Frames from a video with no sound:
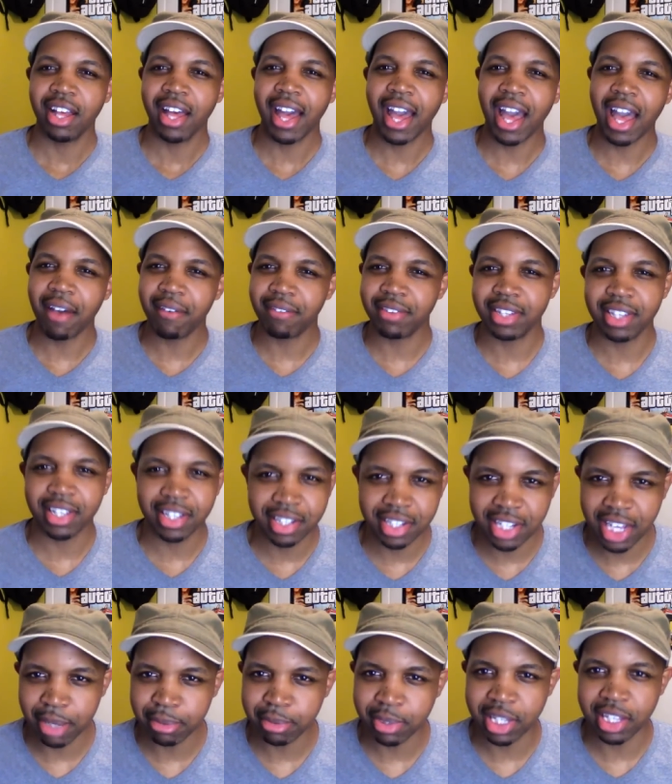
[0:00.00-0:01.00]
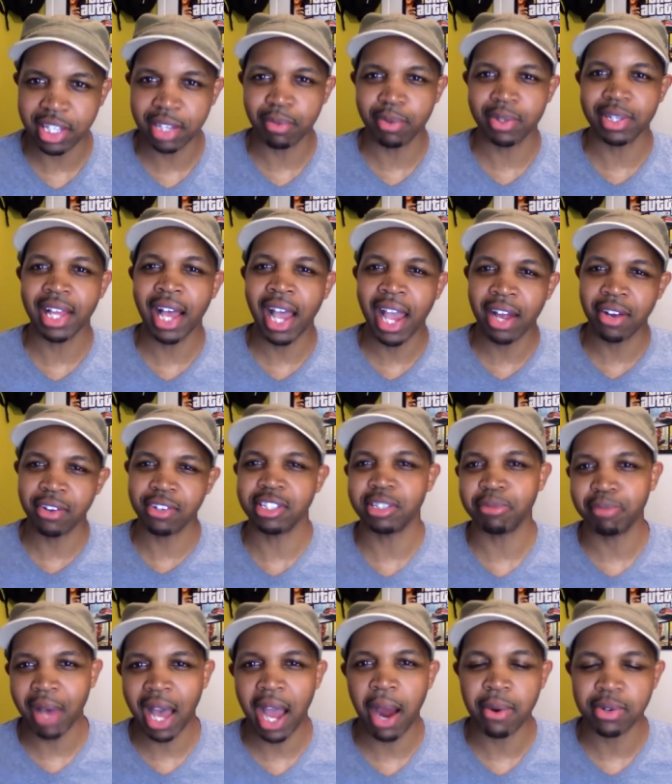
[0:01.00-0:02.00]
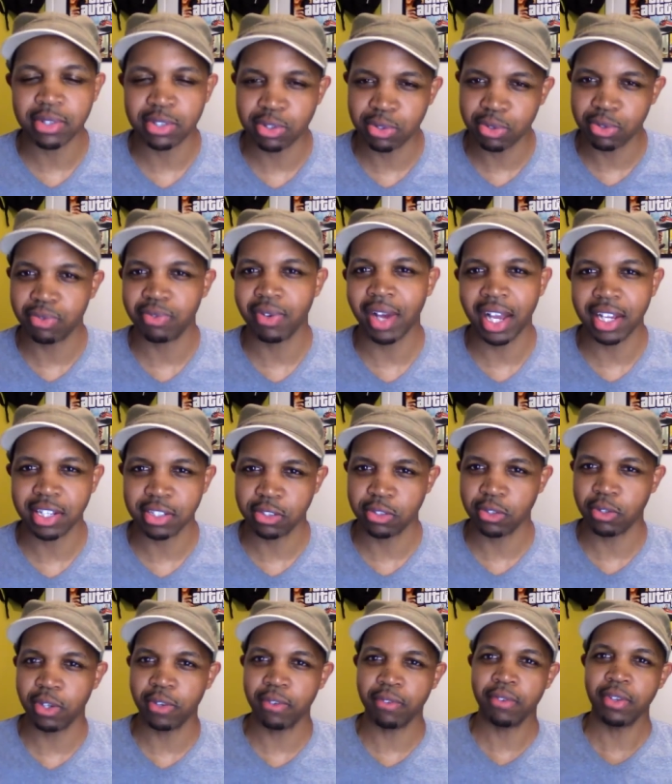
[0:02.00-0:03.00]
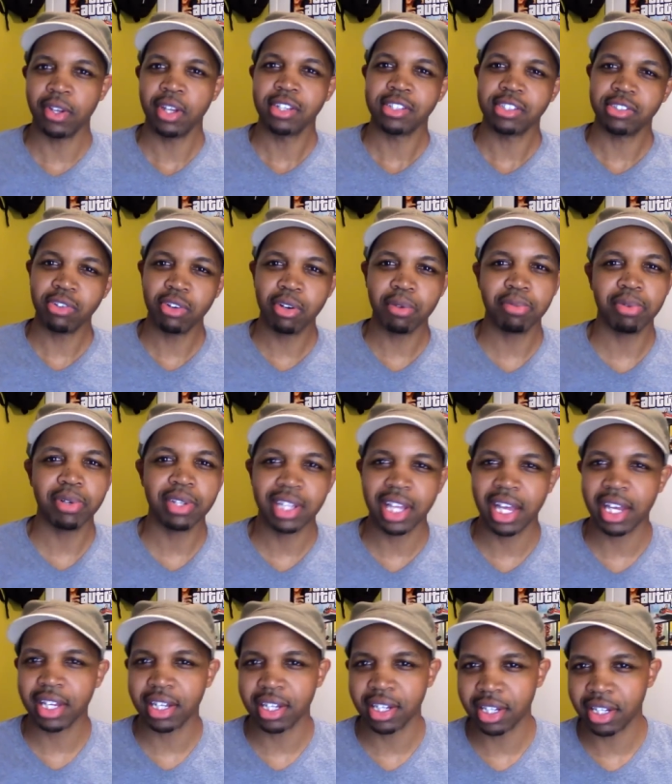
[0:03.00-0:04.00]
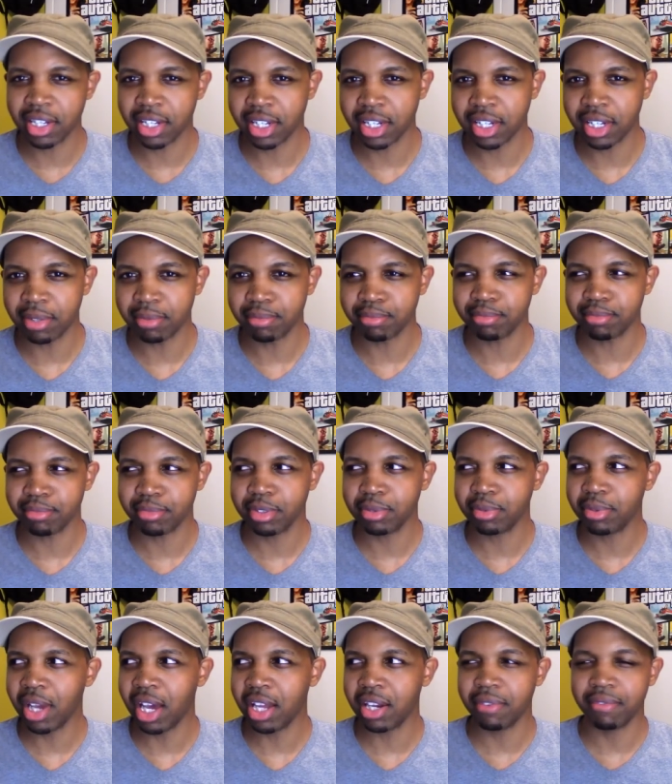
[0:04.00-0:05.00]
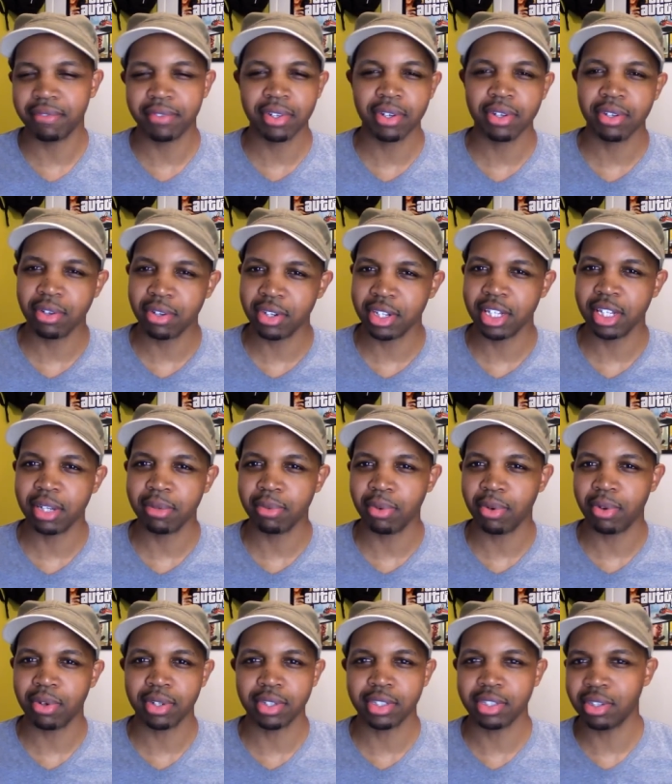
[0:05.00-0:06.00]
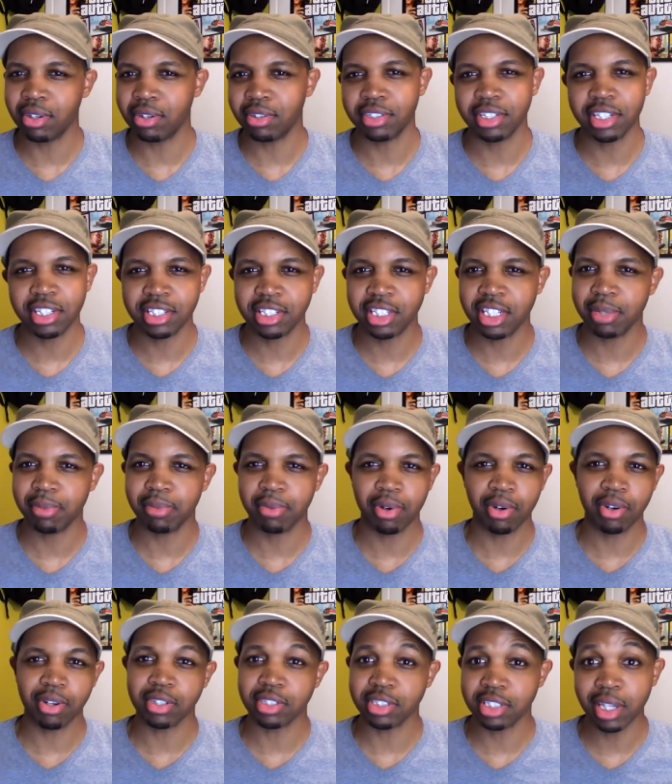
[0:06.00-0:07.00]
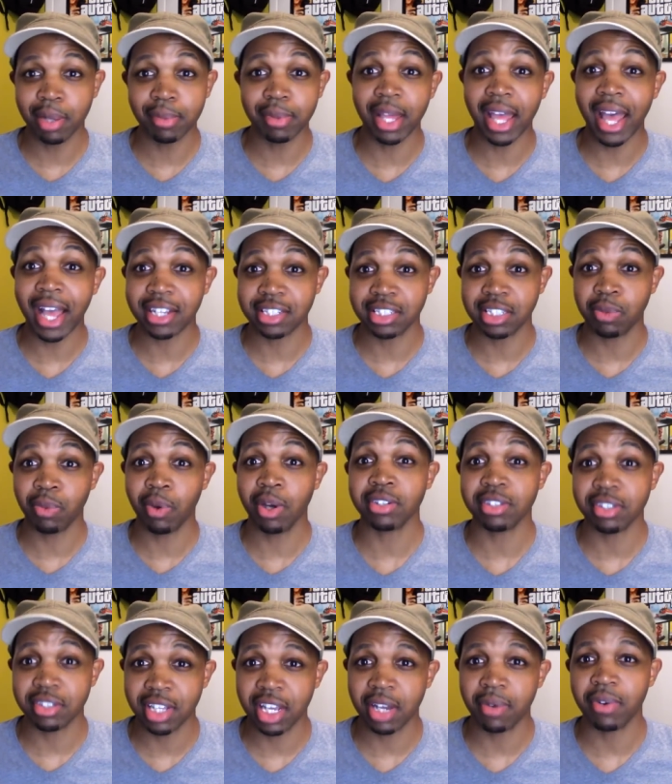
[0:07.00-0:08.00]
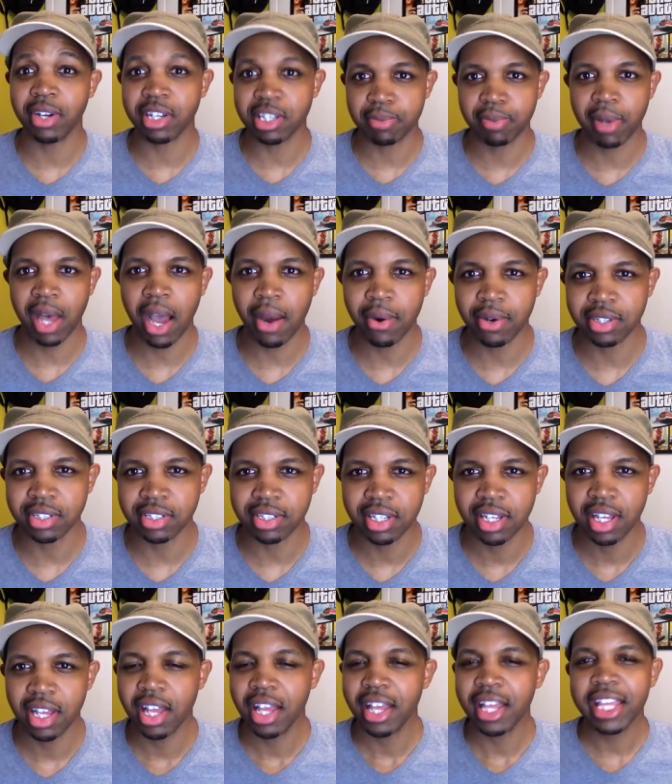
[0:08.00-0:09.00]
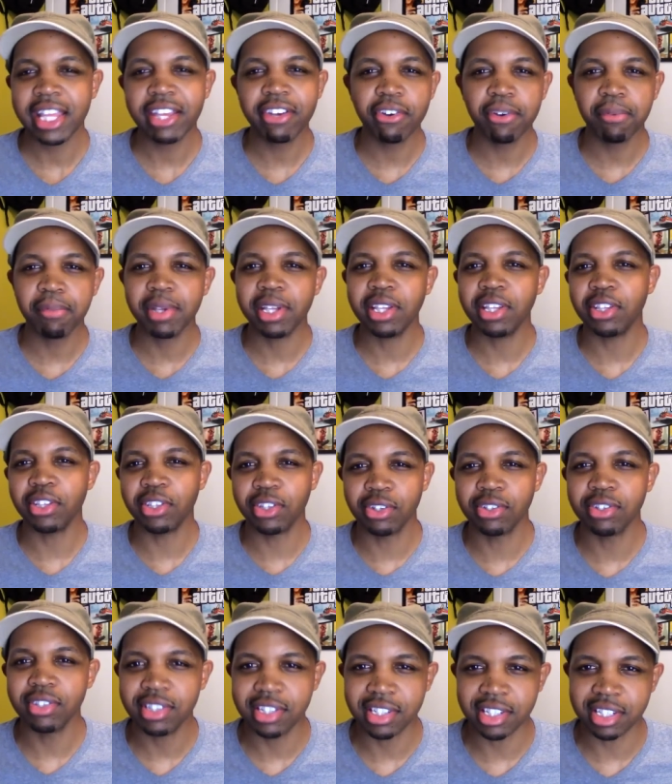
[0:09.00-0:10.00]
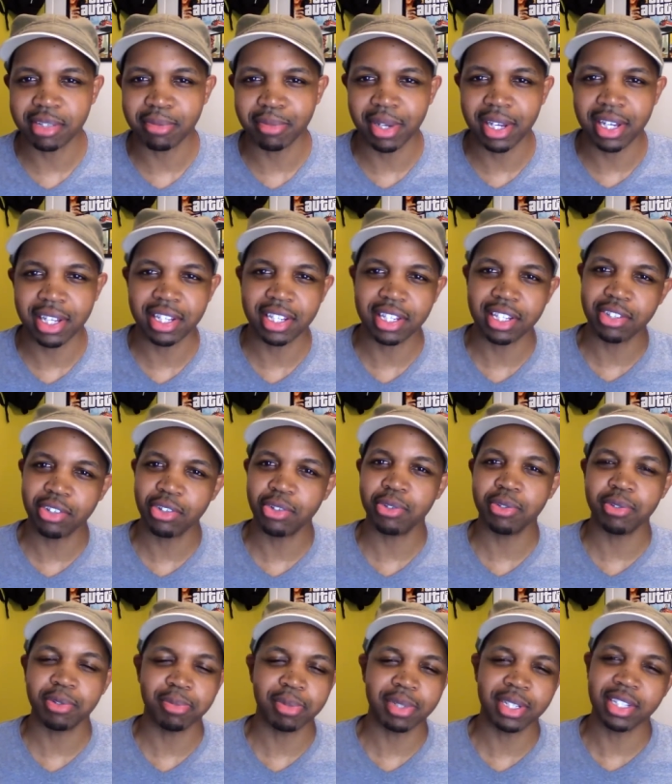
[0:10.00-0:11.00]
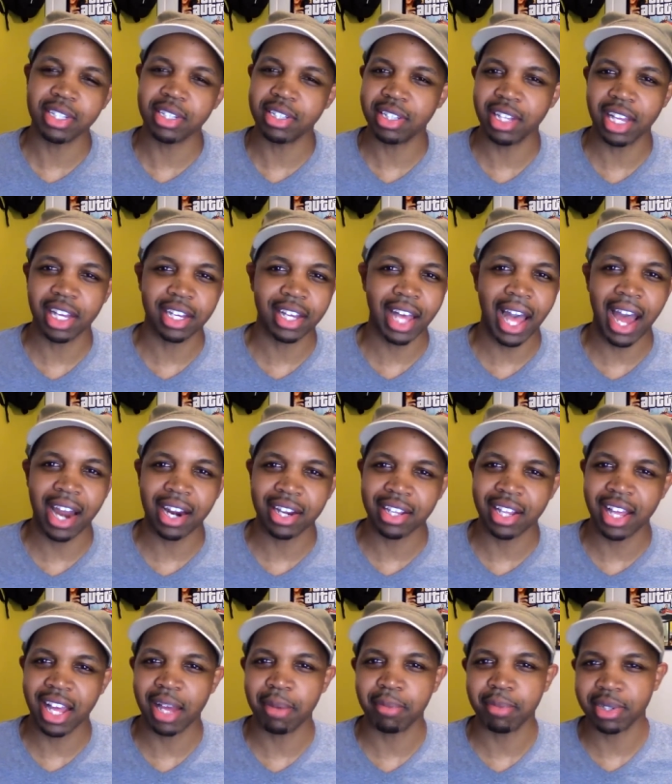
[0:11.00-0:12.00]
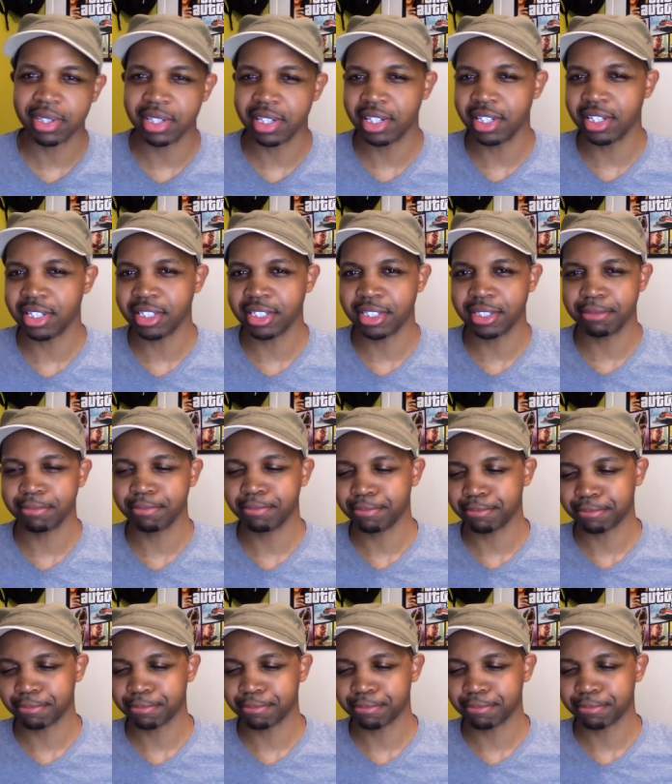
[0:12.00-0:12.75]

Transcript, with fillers: heavily adept at relying on his powers to fight. So if someone put like a, um, some kind of field on him, or, you know, D-chip or something that actually worked to take away his powers, he would be useless, man. They would be like out of line because